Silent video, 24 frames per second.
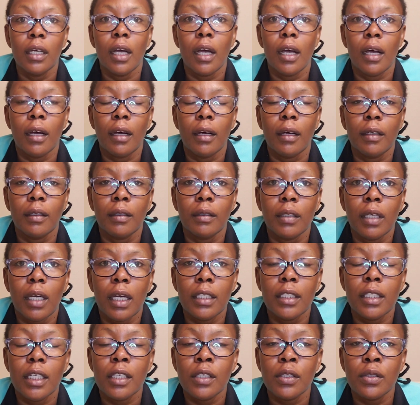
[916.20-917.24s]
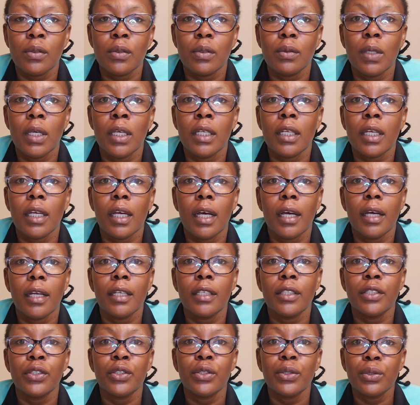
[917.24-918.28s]
I just
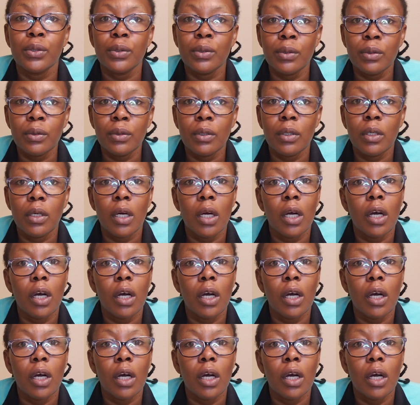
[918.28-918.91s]
encourage you,